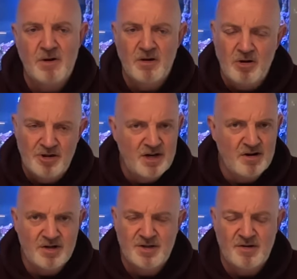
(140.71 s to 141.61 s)
all the
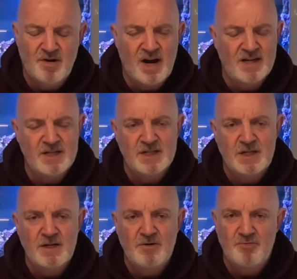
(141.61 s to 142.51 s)
nooks and crannies,
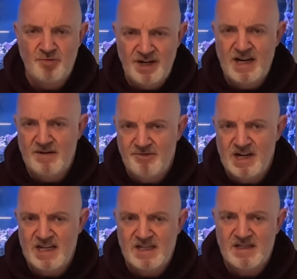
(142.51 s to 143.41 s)

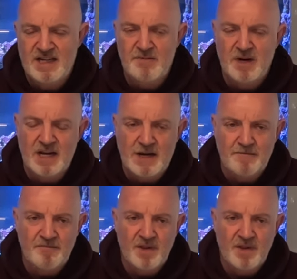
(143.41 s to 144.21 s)
really deep clean.